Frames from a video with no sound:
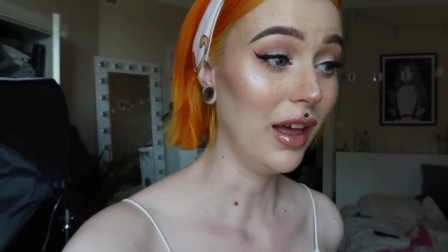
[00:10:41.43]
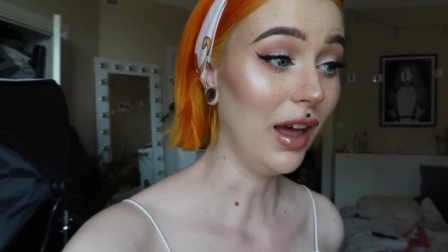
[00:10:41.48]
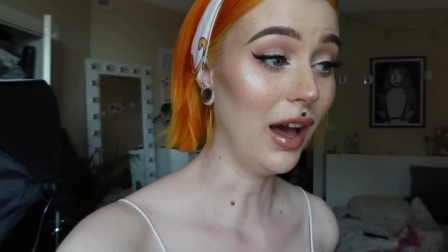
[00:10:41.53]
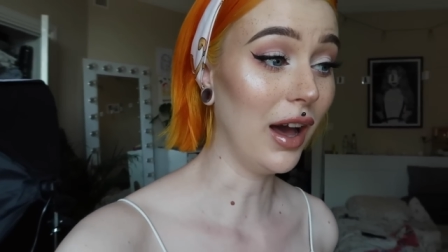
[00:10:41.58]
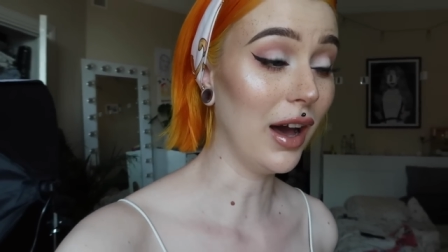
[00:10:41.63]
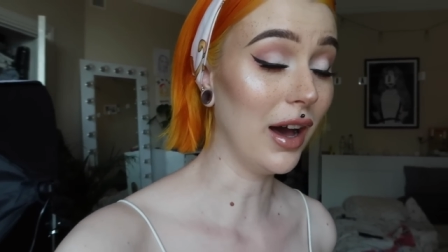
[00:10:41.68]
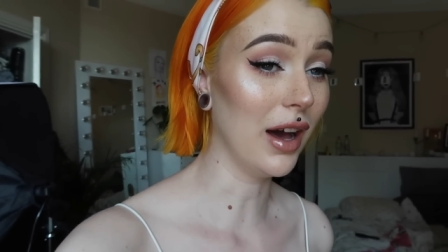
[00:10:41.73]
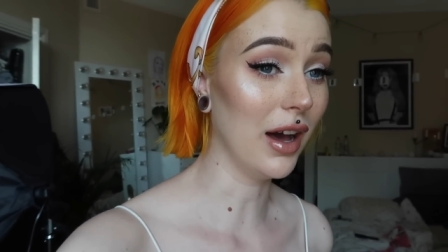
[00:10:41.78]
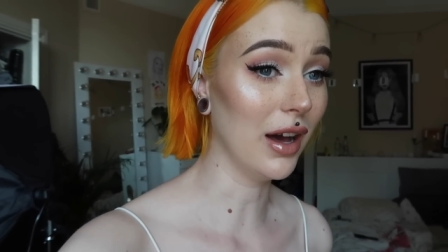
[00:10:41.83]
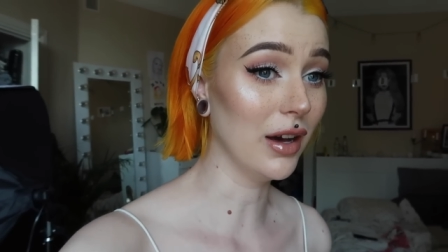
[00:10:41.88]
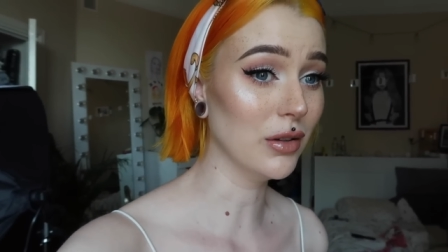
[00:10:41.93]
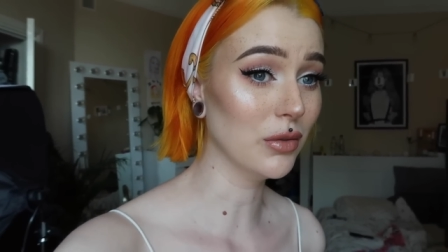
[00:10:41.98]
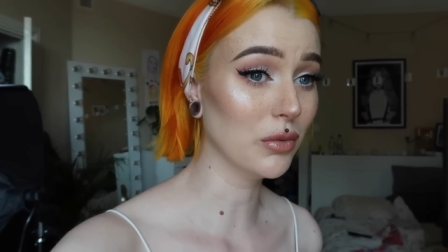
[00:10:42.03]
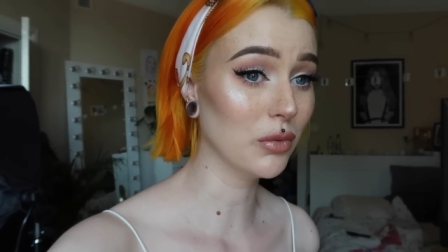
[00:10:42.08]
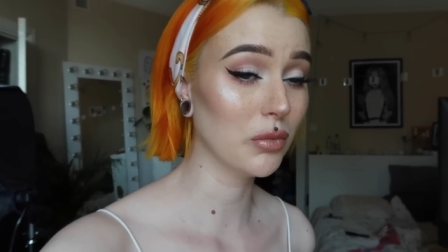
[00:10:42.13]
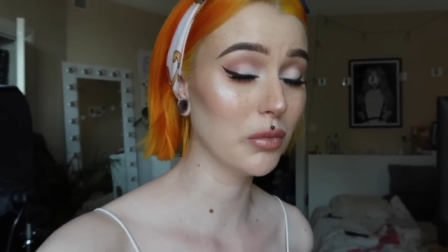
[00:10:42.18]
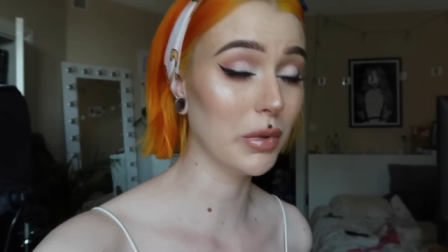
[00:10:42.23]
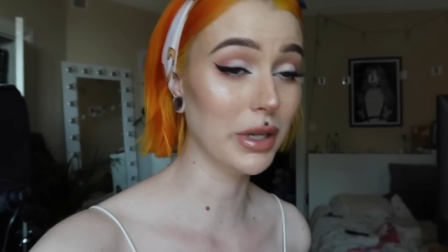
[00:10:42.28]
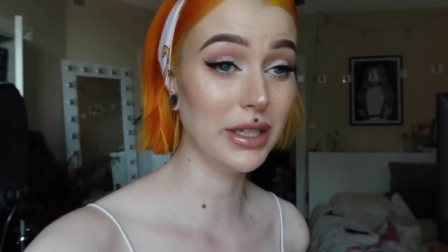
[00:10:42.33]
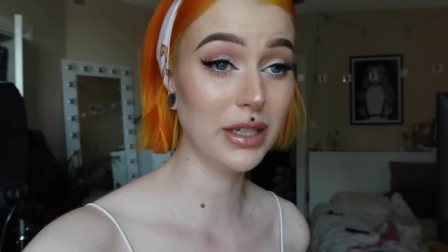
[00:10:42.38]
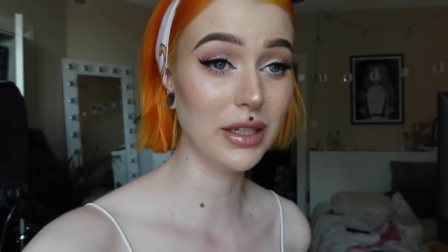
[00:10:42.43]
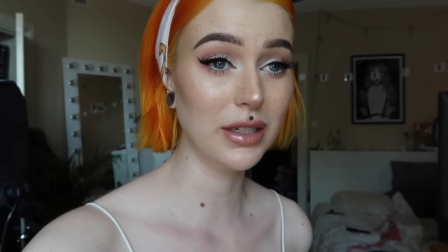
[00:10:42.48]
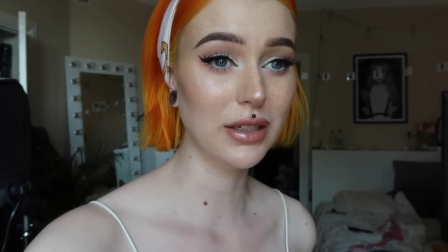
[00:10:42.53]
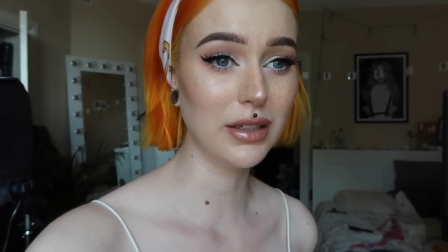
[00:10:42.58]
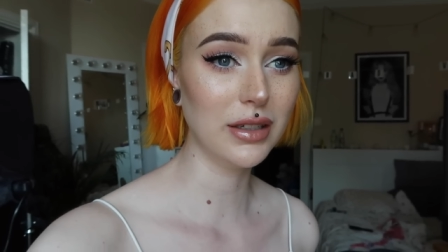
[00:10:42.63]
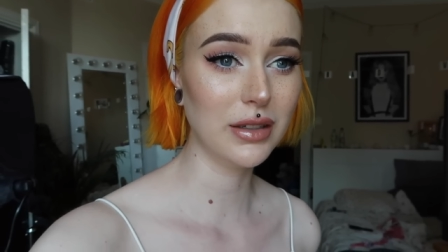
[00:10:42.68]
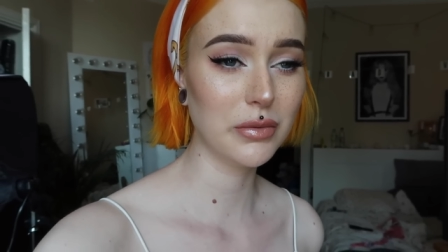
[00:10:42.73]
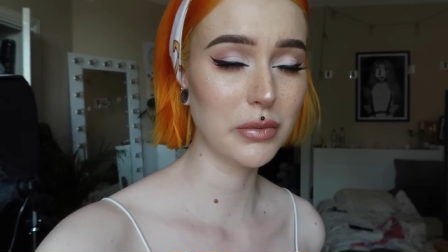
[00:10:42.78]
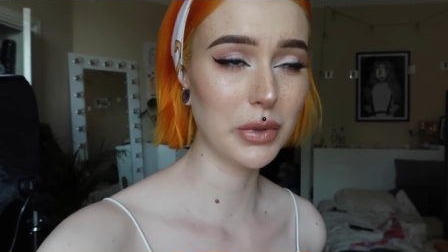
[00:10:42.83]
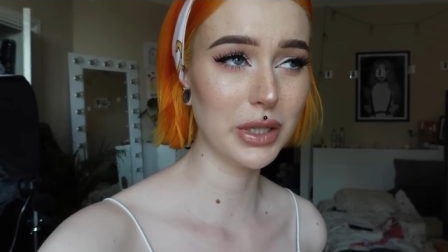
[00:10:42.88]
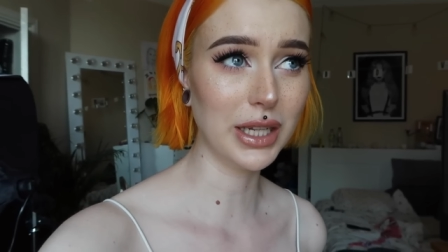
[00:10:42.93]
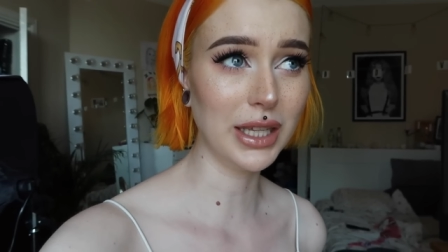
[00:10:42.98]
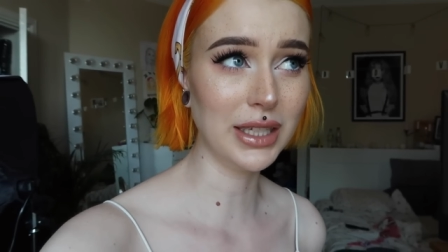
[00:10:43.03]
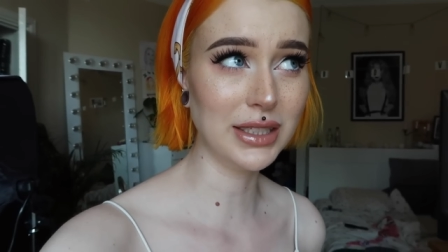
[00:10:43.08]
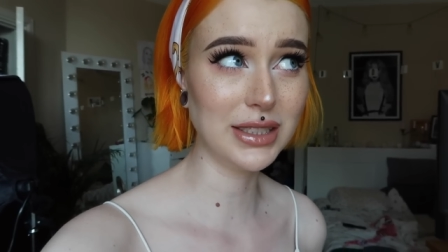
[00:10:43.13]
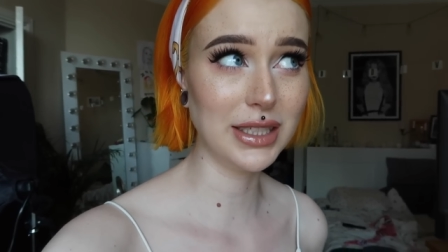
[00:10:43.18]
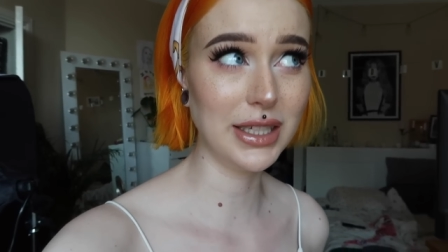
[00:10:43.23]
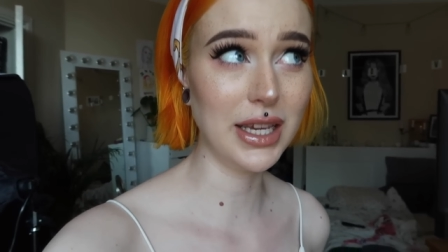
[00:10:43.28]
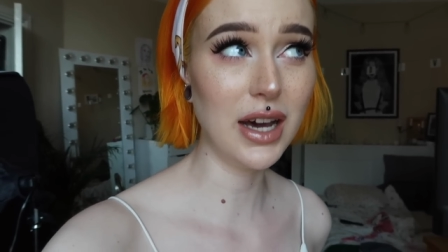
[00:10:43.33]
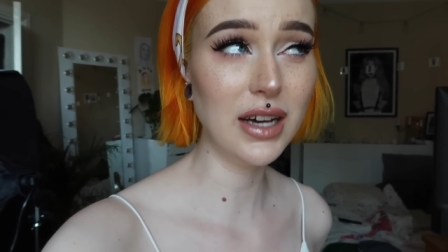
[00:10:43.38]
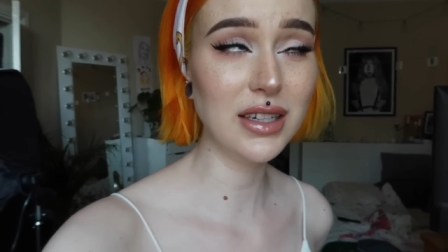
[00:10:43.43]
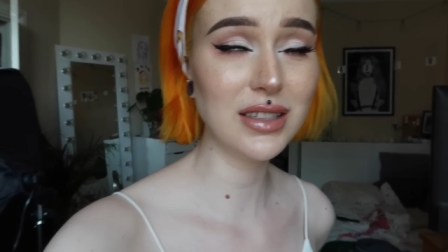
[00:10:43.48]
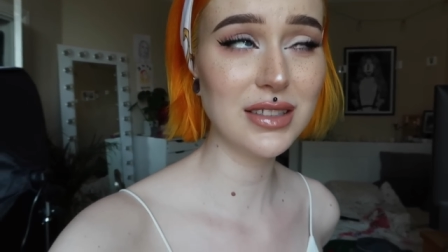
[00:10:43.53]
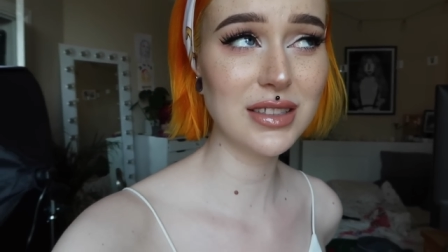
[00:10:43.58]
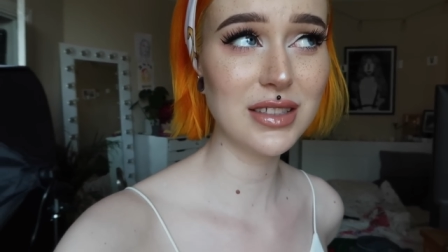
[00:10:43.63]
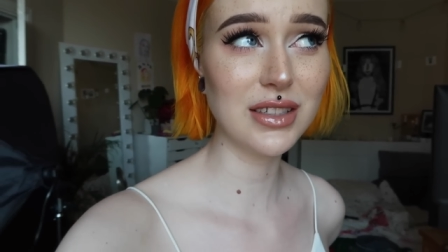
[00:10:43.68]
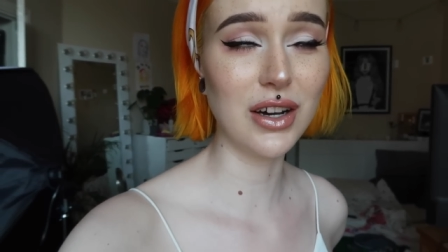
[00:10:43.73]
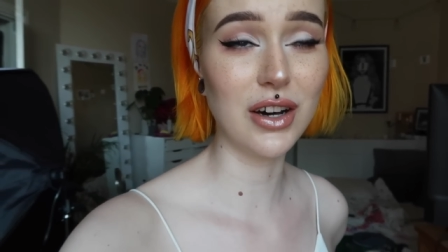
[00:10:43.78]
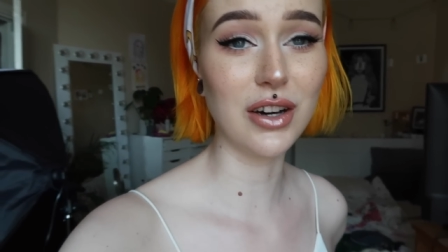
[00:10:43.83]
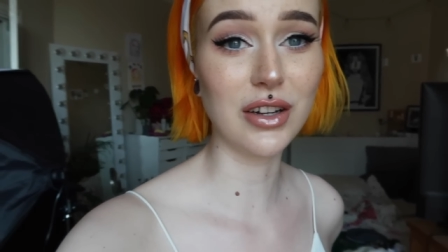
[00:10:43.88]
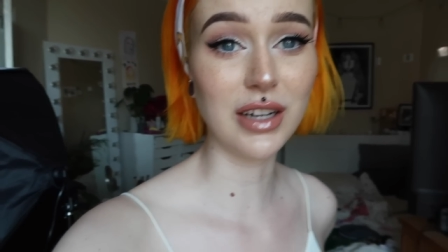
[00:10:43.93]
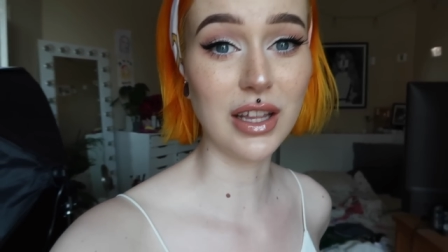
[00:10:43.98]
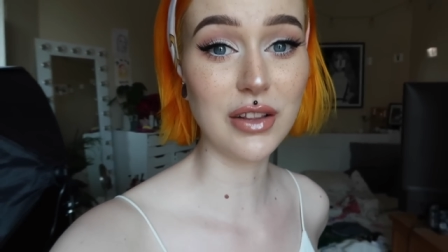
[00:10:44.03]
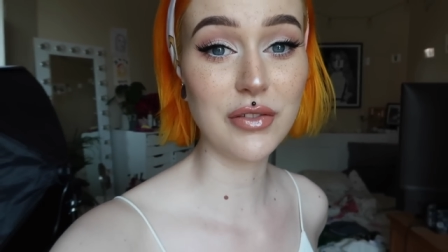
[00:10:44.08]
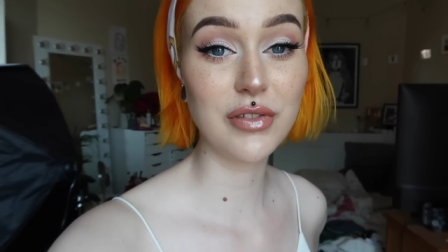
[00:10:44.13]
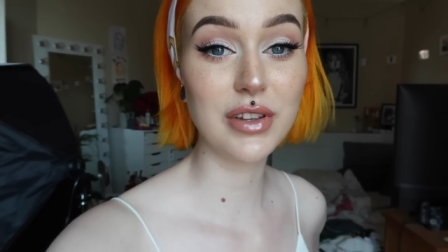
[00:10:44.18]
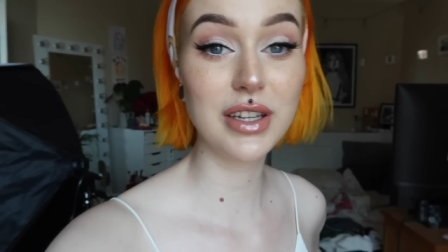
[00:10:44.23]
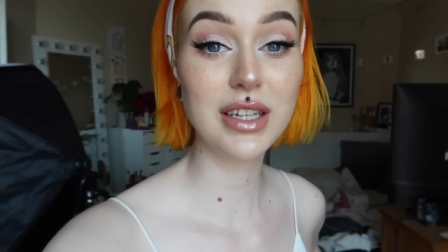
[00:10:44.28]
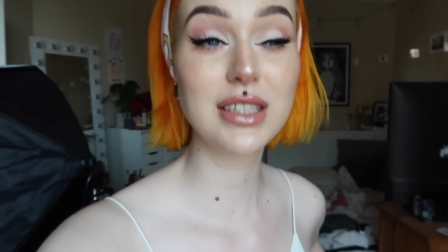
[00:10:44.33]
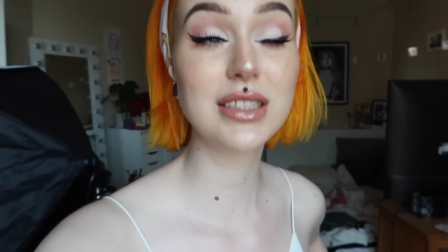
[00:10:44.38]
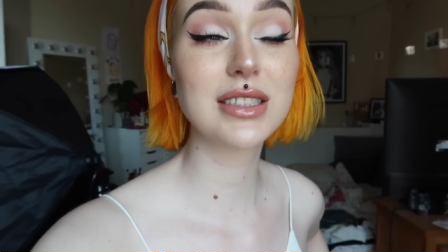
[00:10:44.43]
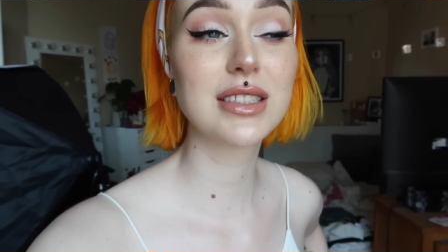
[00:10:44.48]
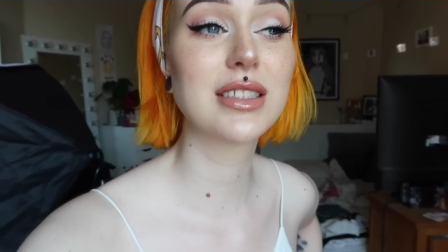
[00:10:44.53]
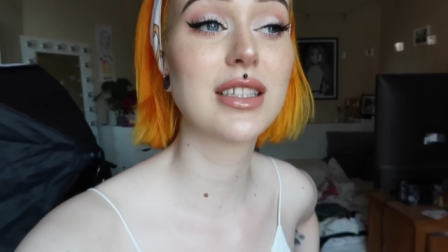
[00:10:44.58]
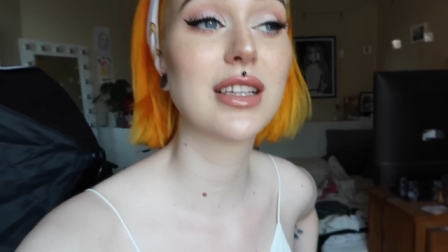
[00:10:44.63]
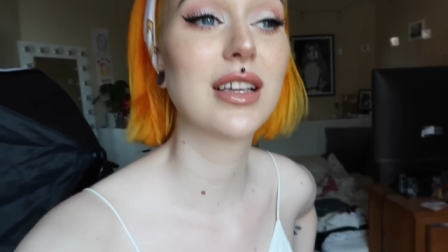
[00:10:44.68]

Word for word: uh, When When They See Us on Netflix.